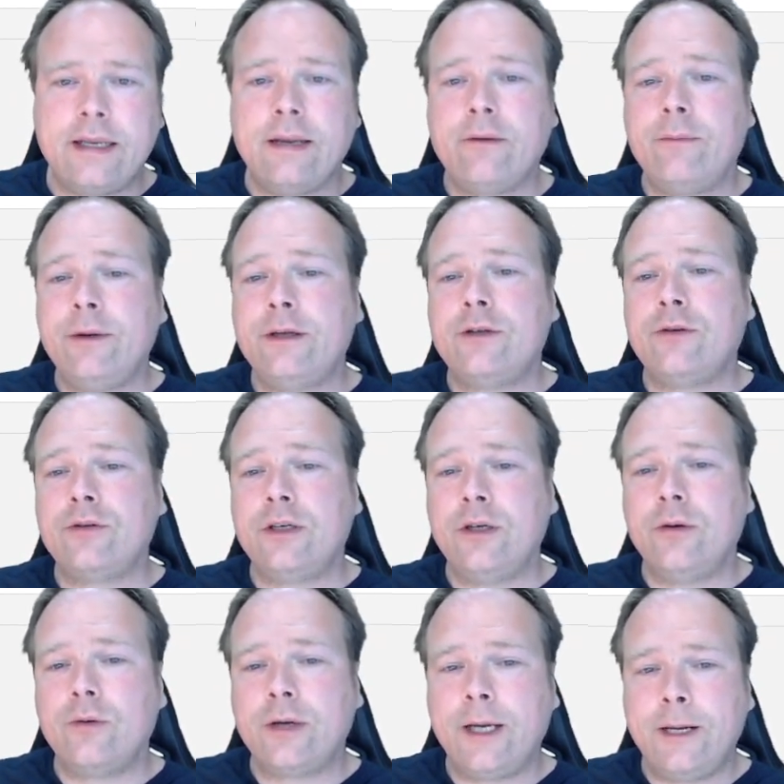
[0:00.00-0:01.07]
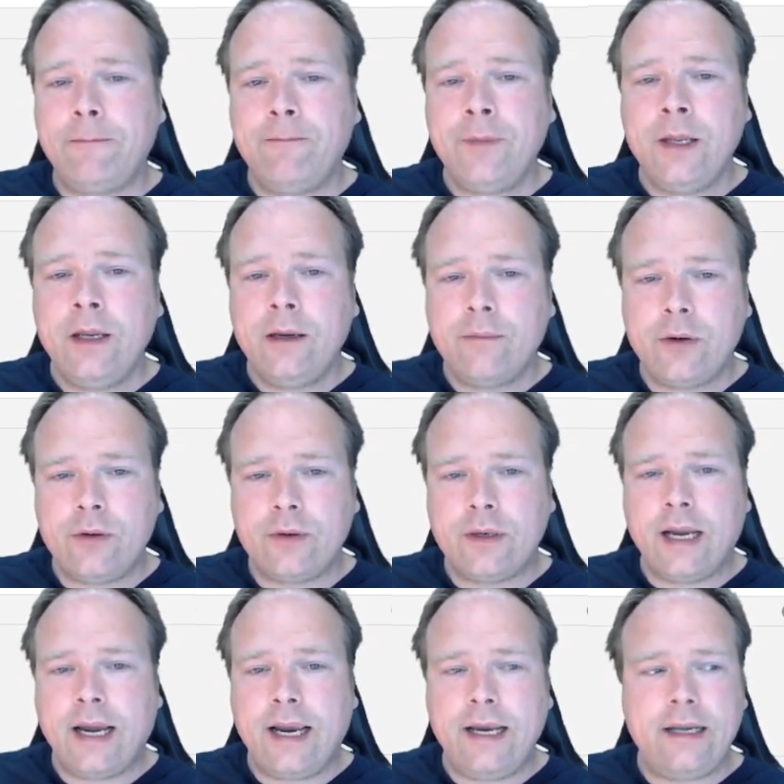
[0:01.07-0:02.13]
That would be totally okay. But you can
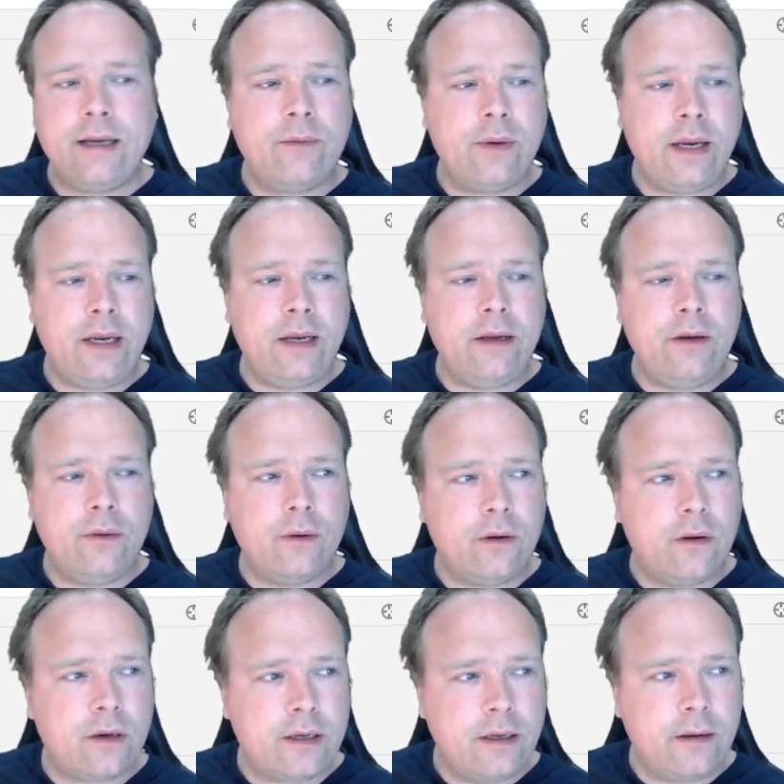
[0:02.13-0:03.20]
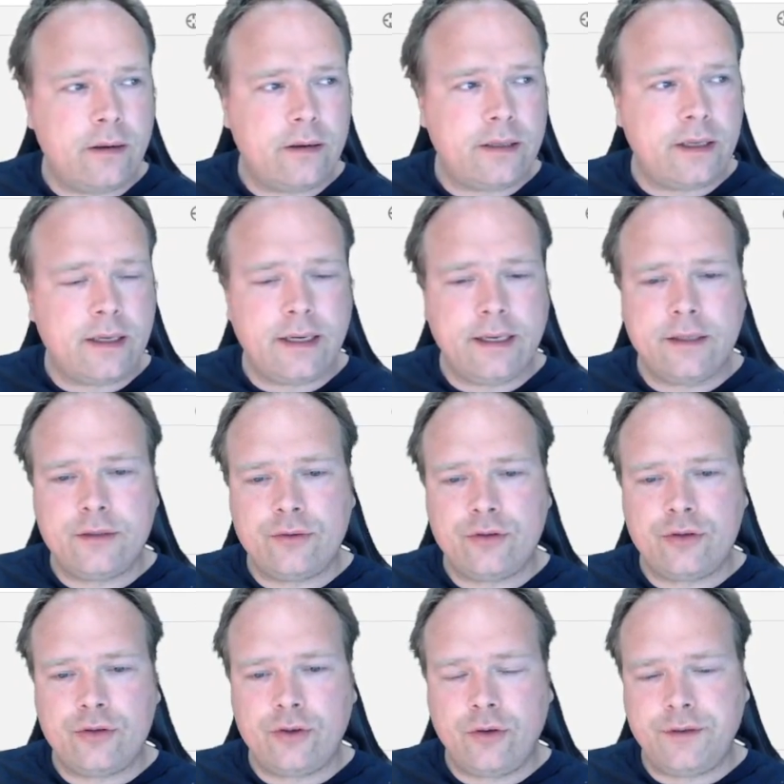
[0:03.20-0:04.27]
hide away your ugly logic into
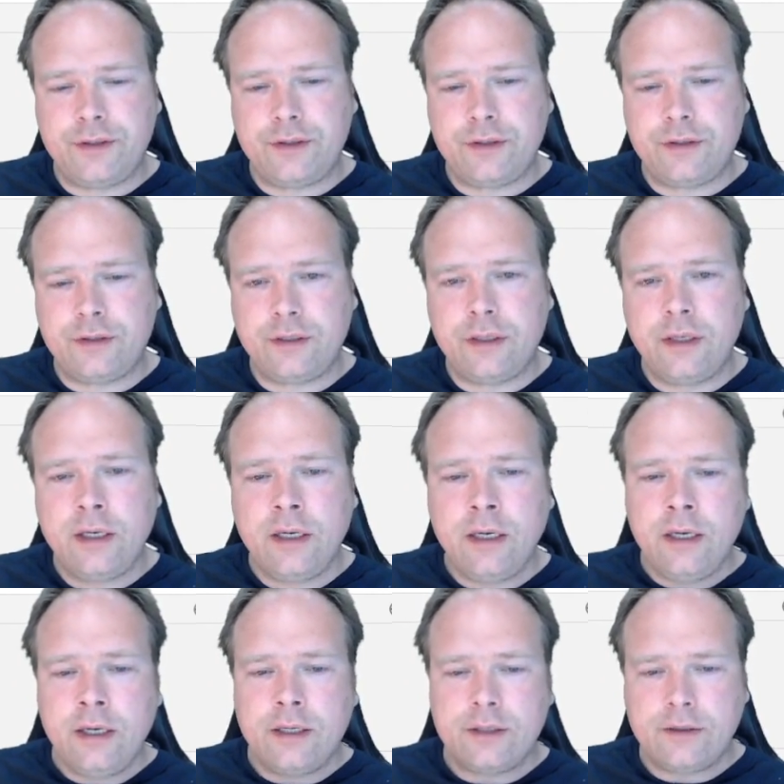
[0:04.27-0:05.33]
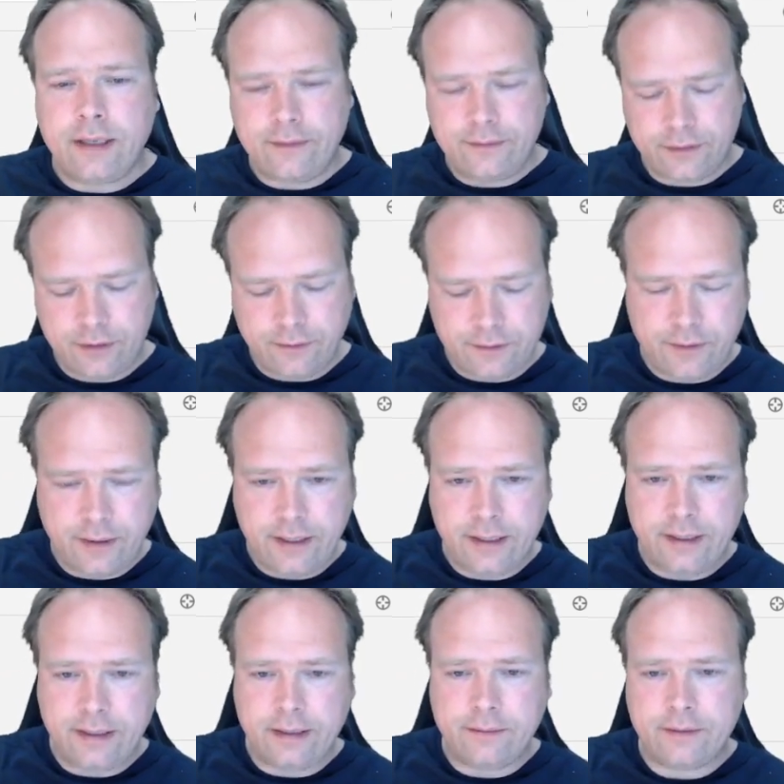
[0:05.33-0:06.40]
services. So I have a service right
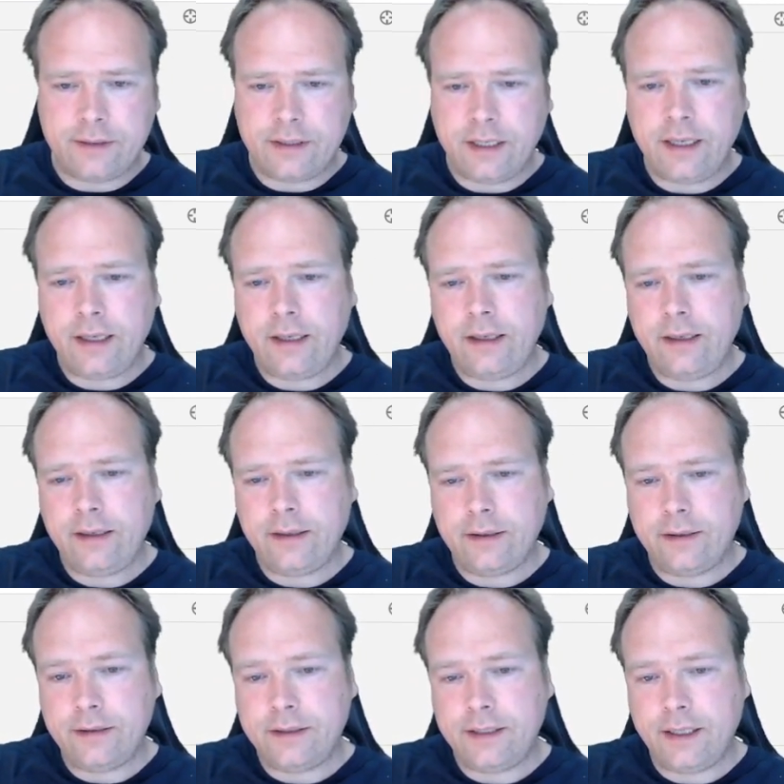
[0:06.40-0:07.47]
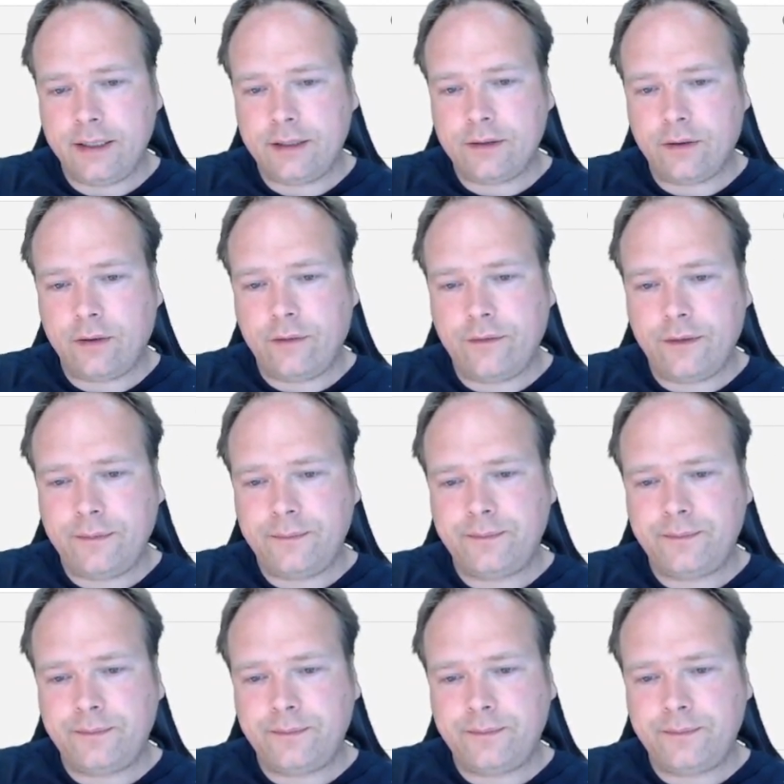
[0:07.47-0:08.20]
here, then I will say change author.